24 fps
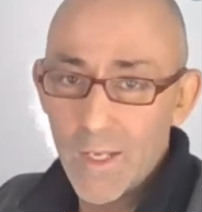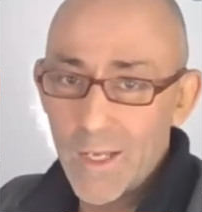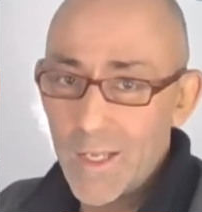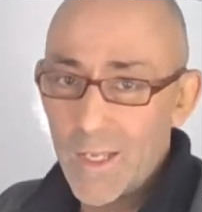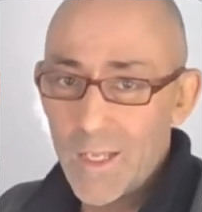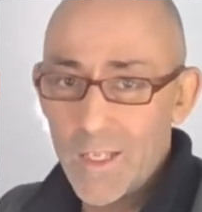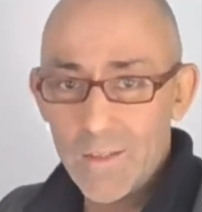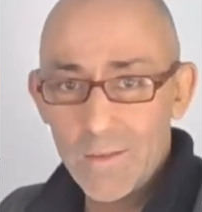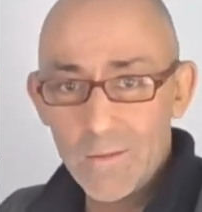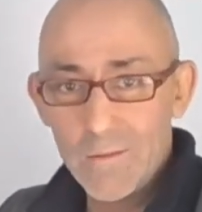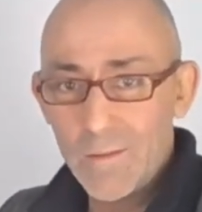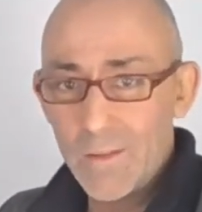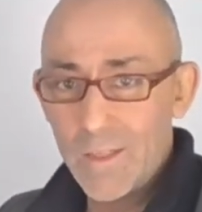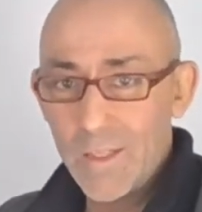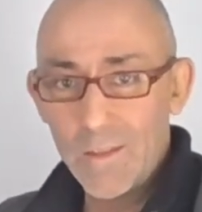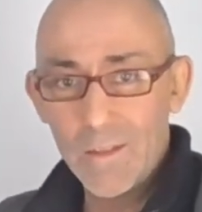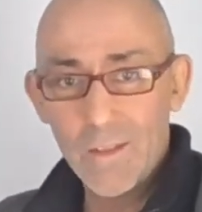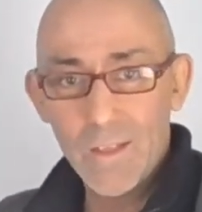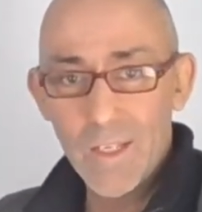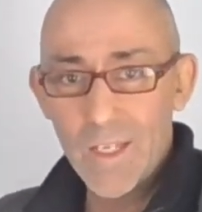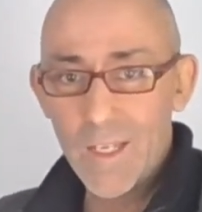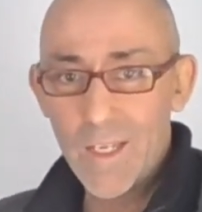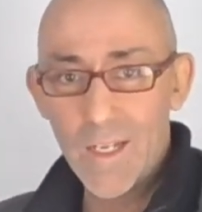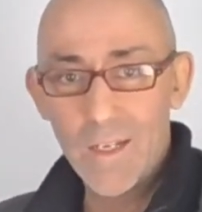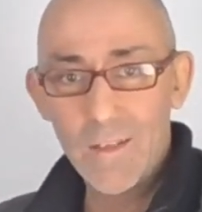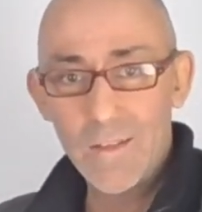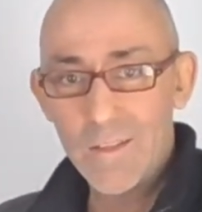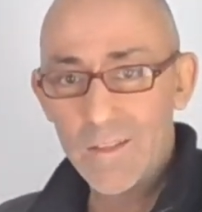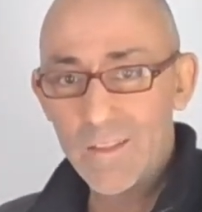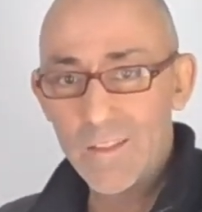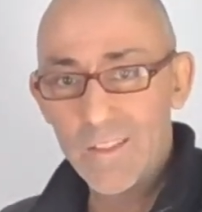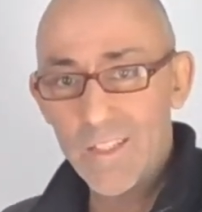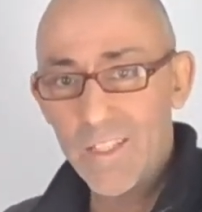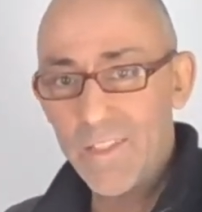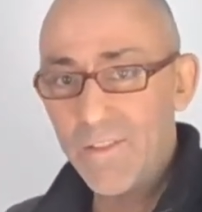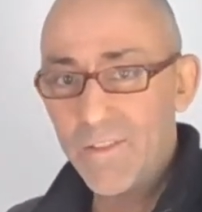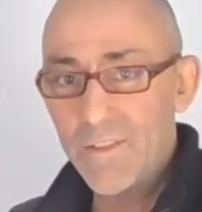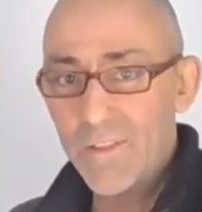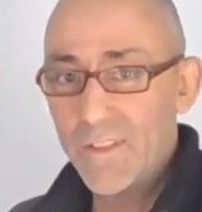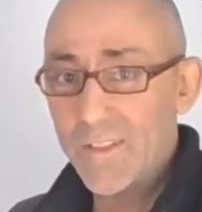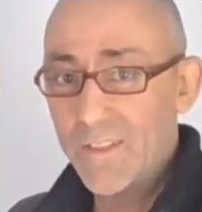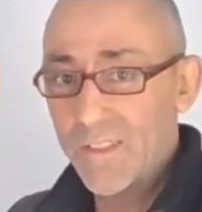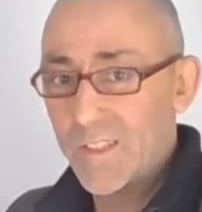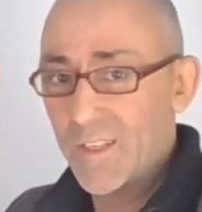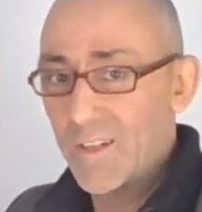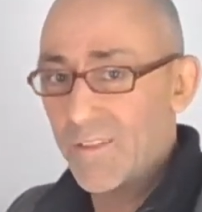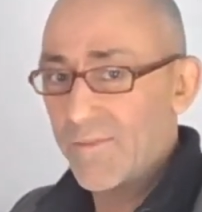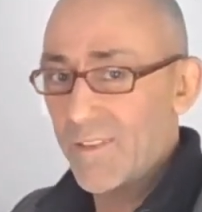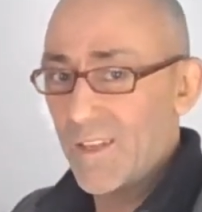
I don't think you can kind of just teach this stuff.